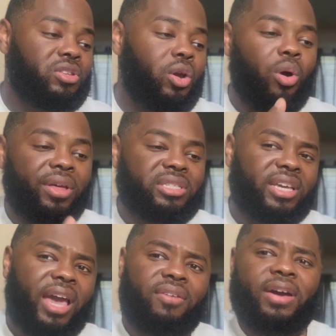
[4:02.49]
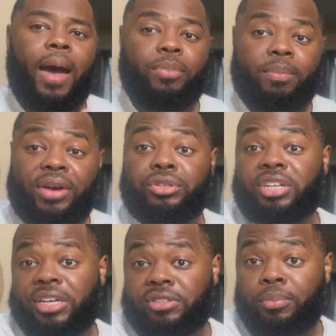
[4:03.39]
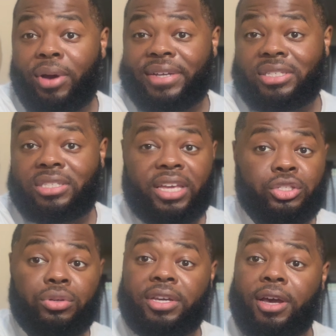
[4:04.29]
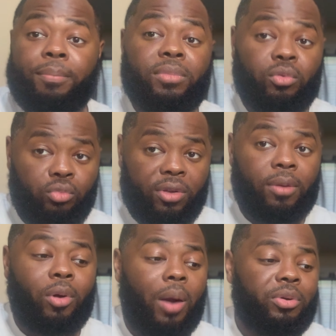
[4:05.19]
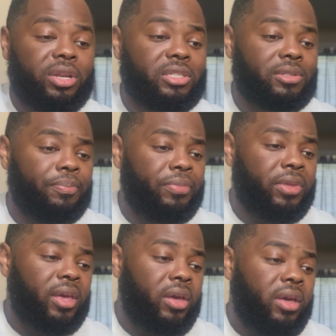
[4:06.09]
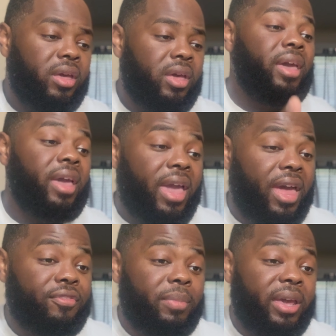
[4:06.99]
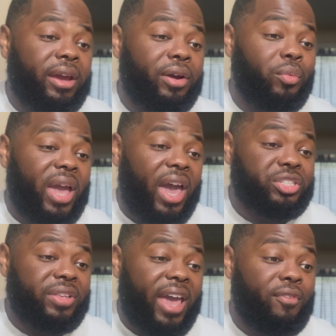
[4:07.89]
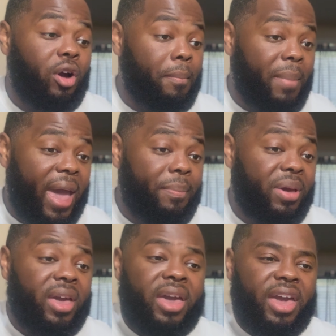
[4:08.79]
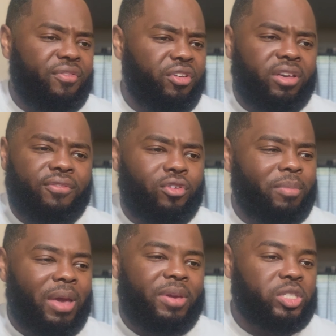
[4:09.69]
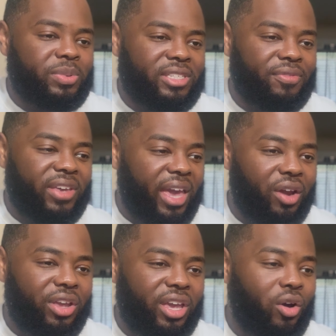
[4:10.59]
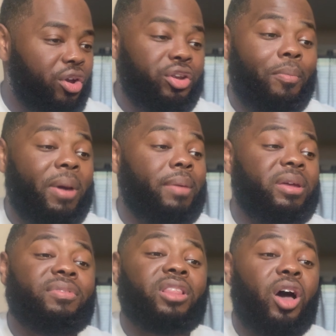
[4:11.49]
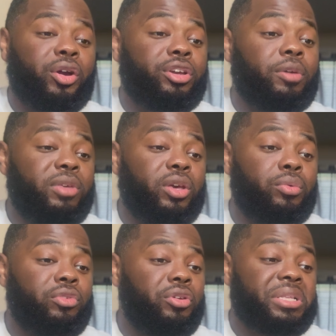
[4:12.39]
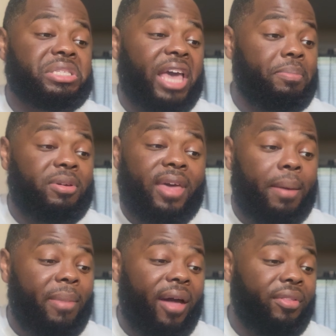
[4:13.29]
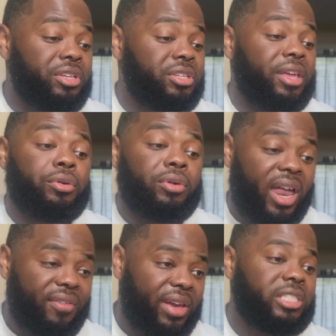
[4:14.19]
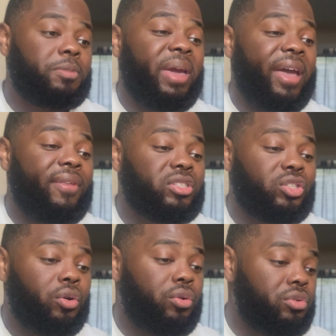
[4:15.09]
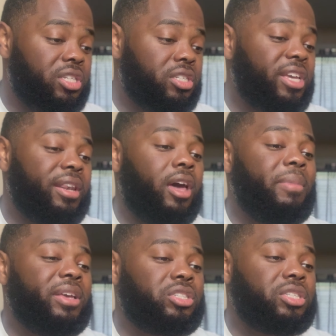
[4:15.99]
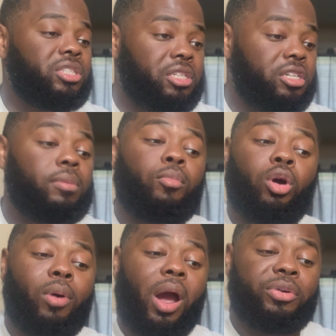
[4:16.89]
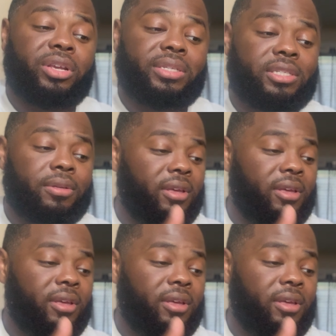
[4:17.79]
they're willing to kind of compromise or change their prices to get you to come rent their properties. And from here, we actually have our map. And if you're looking for maybe a specific area, or you don't mind a bit of a longer commute, you can type in that mileage and it'll kind of expand that circle to send out messages to more properties.